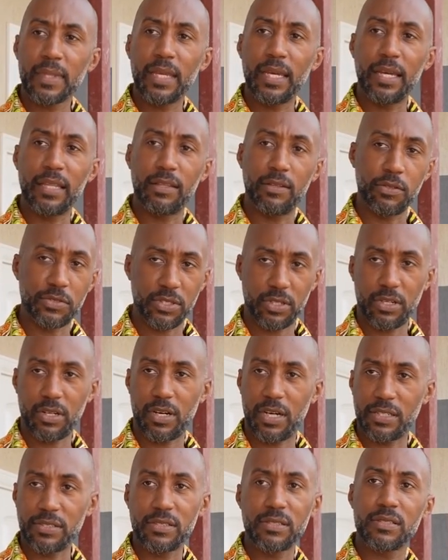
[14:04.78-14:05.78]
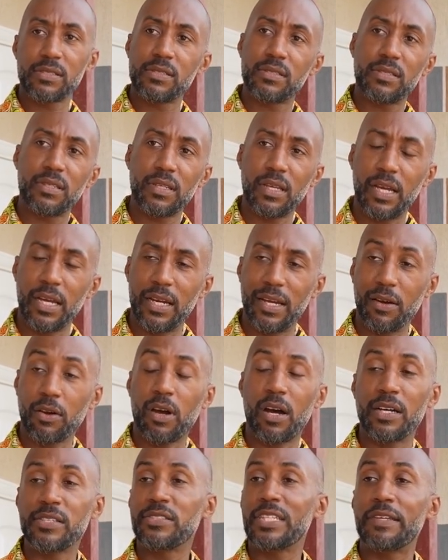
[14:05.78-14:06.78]
And those are cost
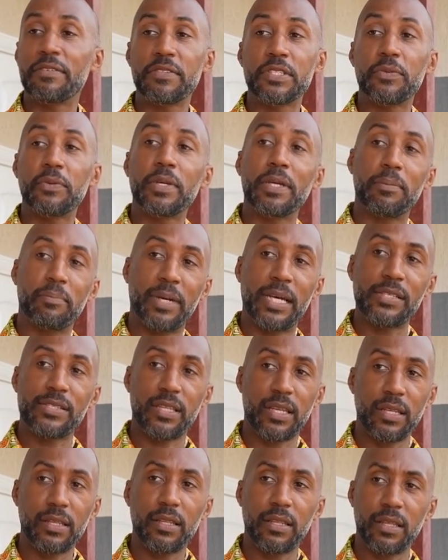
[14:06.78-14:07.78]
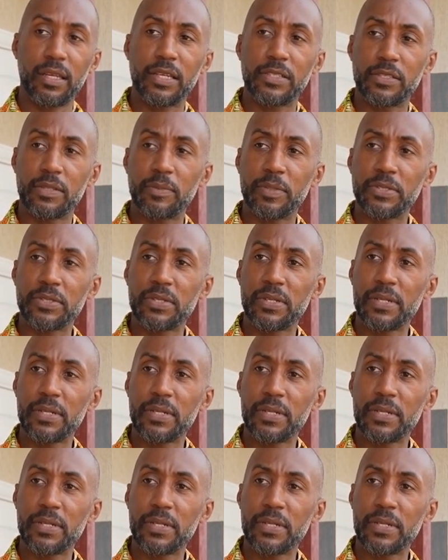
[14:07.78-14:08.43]
savings that we can pass on to the customers.